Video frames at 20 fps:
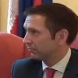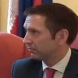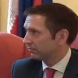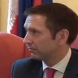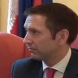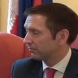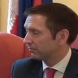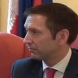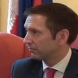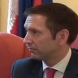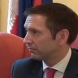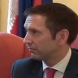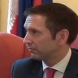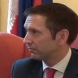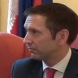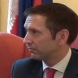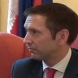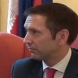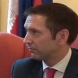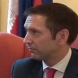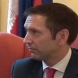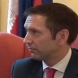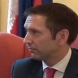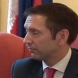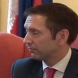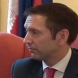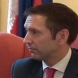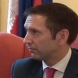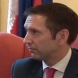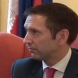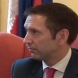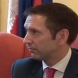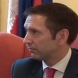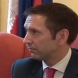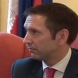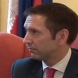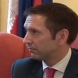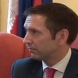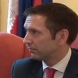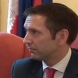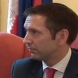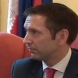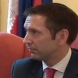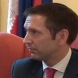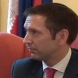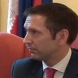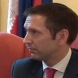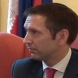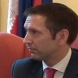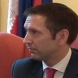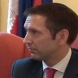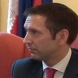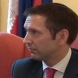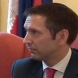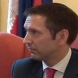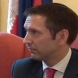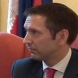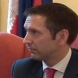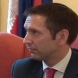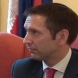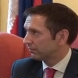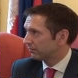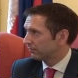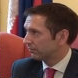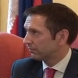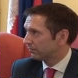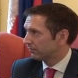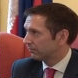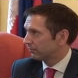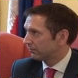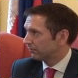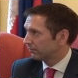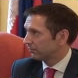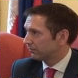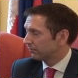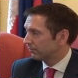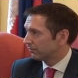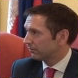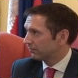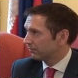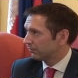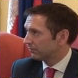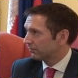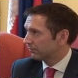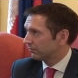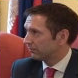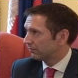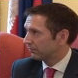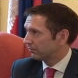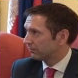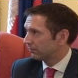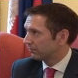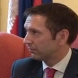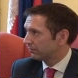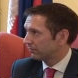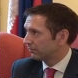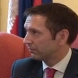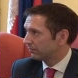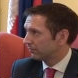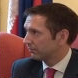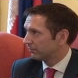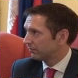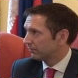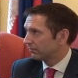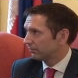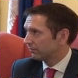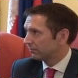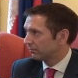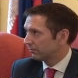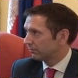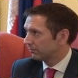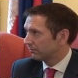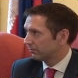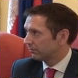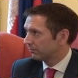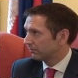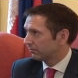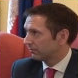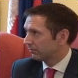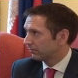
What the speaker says: (silence)